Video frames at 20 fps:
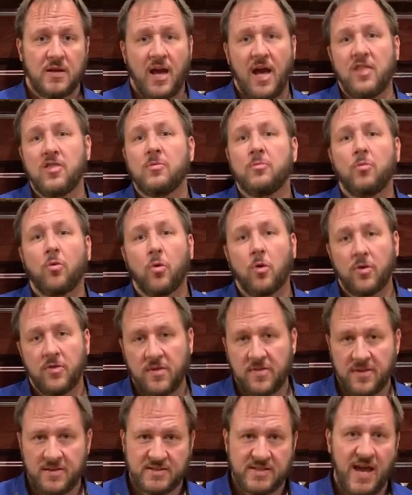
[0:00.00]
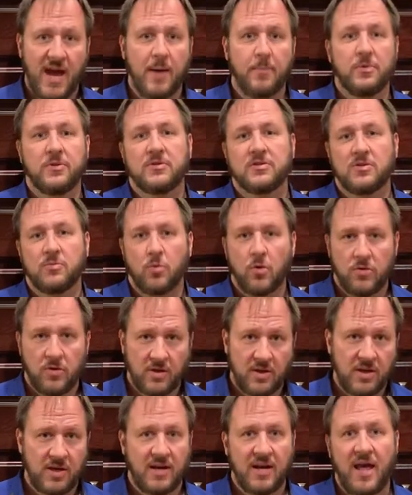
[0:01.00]
And the more that this happens, the more they're
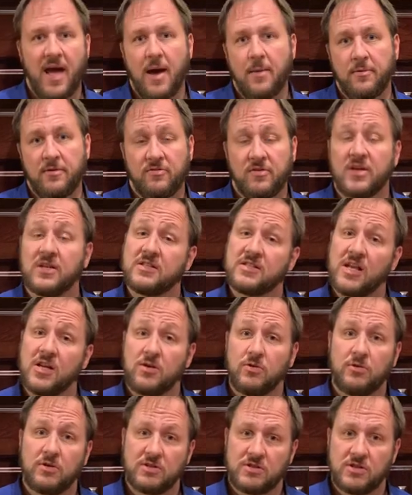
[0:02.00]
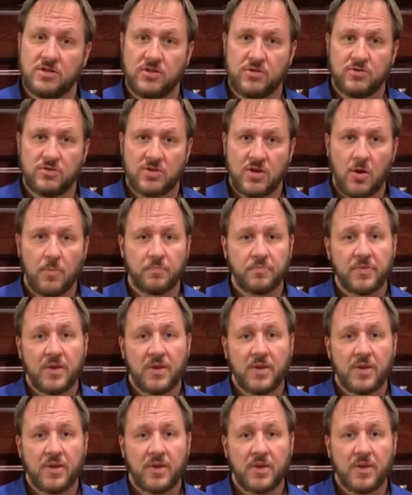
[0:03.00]
good at a habit of continuing to do so.